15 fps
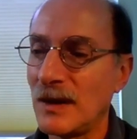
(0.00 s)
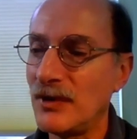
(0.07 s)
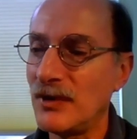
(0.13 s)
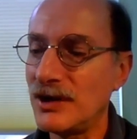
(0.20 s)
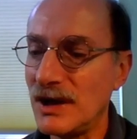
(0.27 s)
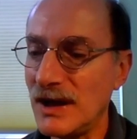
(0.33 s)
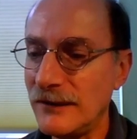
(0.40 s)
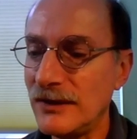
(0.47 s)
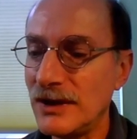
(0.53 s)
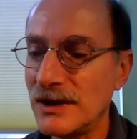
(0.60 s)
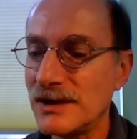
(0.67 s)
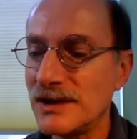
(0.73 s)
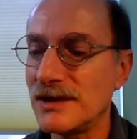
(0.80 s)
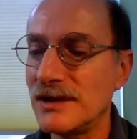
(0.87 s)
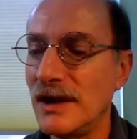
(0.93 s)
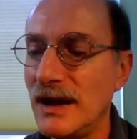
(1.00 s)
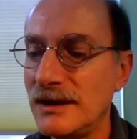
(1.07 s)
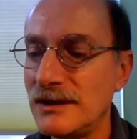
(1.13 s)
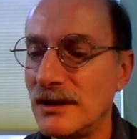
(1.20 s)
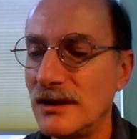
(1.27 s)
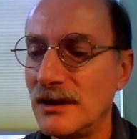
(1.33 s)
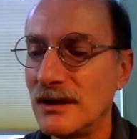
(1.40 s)
But the evidence
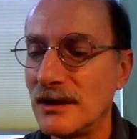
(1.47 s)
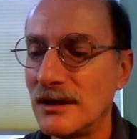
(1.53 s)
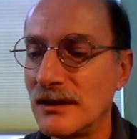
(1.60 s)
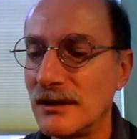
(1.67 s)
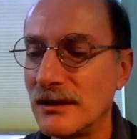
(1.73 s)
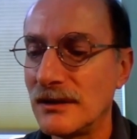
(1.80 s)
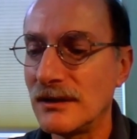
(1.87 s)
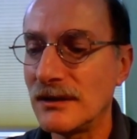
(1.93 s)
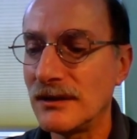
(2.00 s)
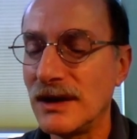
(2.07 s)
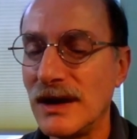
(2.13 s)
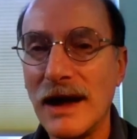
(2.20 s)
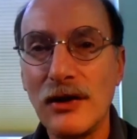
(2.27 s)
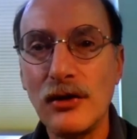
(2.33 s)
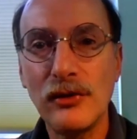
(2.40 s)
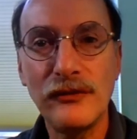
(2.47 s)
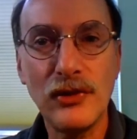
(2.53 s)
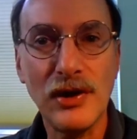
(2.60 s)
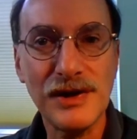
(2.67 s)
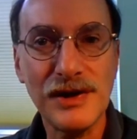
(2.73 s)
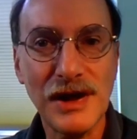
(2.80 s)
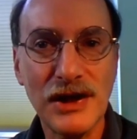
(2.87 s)
that the arrow of
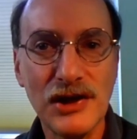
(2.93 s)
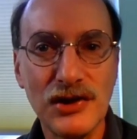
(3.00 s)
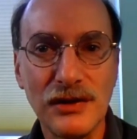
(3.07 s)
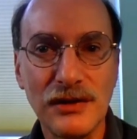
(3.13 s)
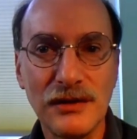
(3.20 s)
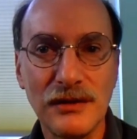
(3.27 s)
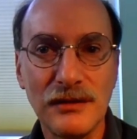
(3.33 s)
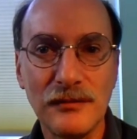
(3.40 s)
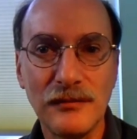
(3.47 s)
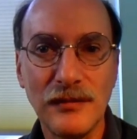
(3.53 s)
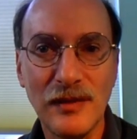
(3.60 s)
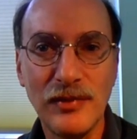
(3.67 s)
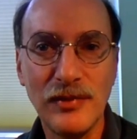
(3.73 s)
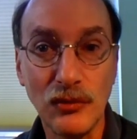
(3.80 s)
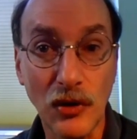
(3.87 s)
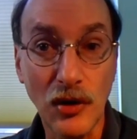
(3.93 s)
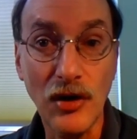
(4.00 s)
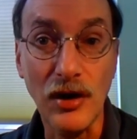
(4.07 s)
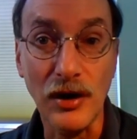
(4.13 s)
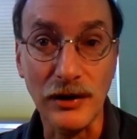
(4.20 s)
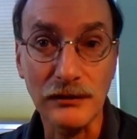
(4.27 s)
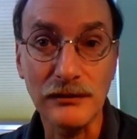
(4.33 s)
causation may be
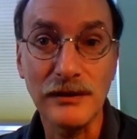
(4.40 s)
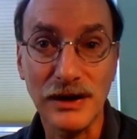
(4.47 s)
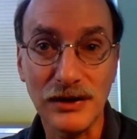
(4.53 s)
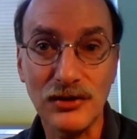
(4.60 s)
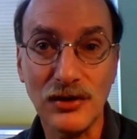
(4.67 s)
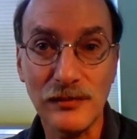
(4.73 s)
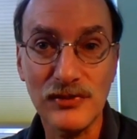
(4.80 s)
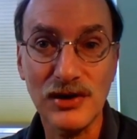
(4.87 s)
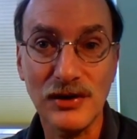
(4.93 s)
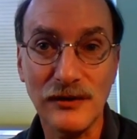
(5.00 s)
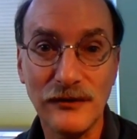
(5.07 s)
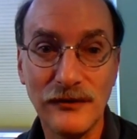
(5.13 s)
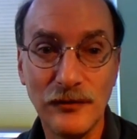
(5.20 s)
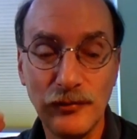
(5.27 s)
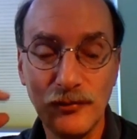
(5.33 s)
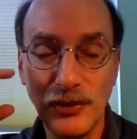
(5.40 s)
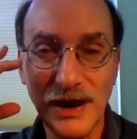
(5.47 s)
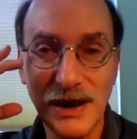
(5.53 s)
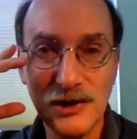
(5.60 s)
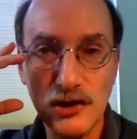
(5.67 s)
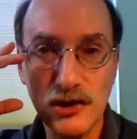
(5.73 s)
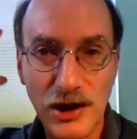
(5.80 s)
wrong in terms of
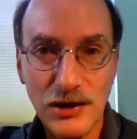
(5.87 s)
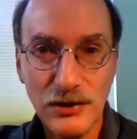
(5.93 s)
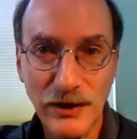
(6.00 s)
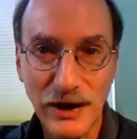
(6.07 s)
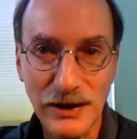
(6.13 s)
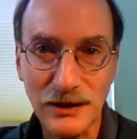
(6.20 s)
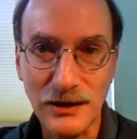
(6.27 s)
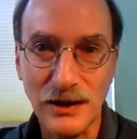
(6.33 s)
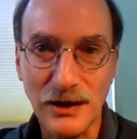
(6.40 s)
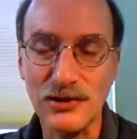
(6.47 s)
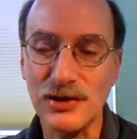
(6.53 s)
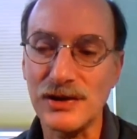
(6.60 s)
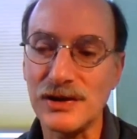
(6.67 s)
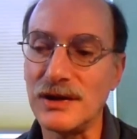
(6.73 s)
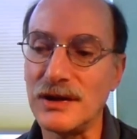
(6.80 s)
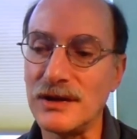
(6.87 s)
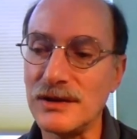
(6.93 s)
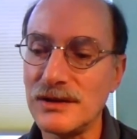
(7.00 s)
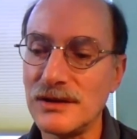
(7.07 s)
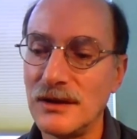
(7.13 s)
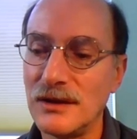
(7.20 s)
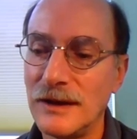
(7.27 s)
brain generating
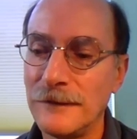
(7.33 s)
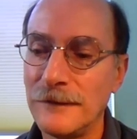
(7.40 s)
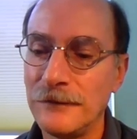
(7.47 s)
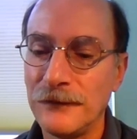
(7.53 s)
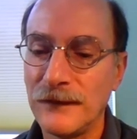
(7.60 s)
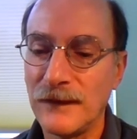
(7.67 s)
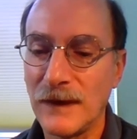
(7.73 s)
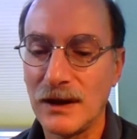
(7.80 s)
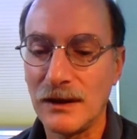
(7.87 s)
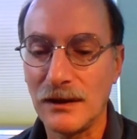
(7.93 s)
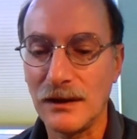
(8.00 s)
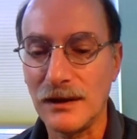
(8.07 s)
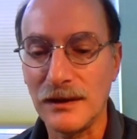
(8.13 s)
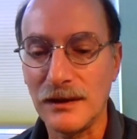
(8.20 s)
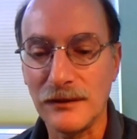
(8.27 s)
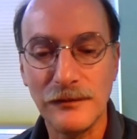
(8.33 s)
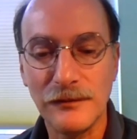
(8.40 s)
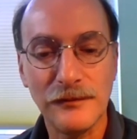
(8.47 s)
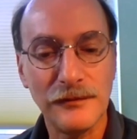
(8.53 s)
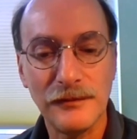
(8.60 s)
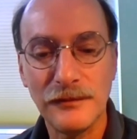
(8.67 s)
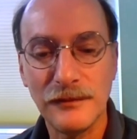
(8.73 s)
consciousness, uh,
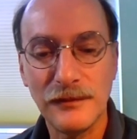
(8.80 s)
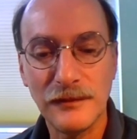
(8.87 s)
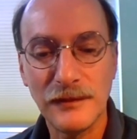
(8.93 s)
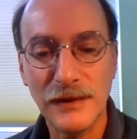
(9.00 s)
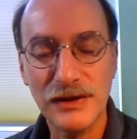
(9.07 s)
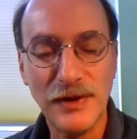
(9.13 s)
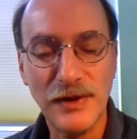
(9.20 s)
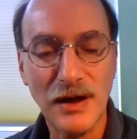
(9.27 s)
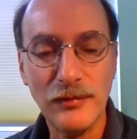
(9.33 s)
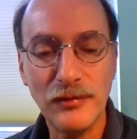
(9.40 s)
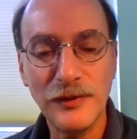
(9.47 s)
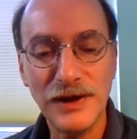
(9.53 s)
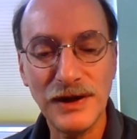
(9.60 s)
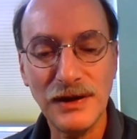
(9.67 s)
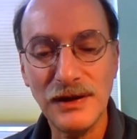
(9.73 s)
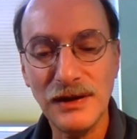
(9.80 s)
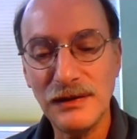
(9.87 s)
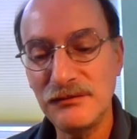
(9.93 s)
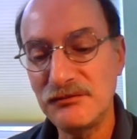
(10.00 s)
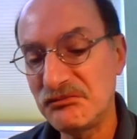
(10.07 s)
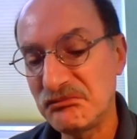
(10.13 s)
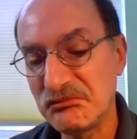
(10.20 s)
there's probably